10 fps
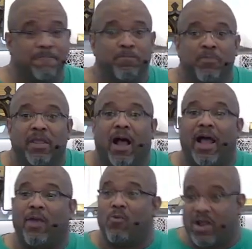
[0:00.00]

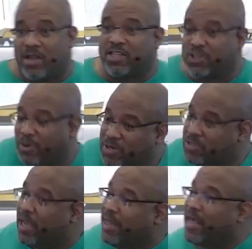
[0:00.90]
and one of the scriptures
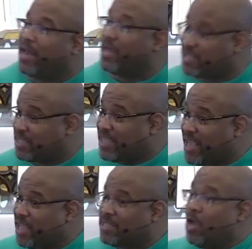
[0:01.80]
that us as
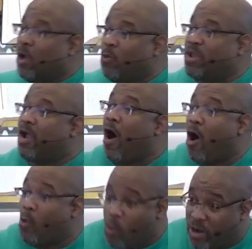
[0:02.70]
kids we all
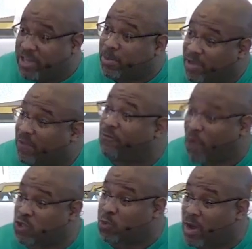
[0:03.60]
wanted to be the
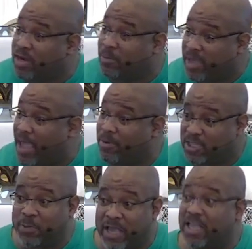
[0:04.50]
first one to be able to
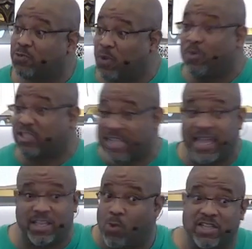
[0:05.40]
speak because we would say the
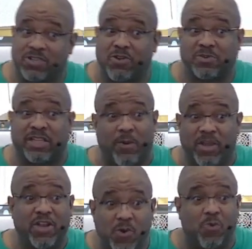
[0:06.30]
one scripture that we
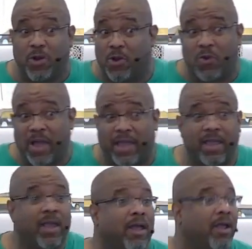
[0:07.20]
knew real quick.
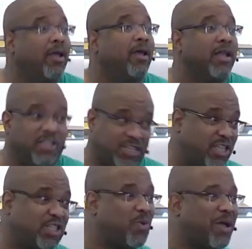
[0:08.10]
Jesus
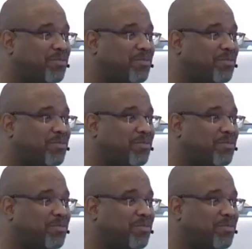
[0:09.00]
wept.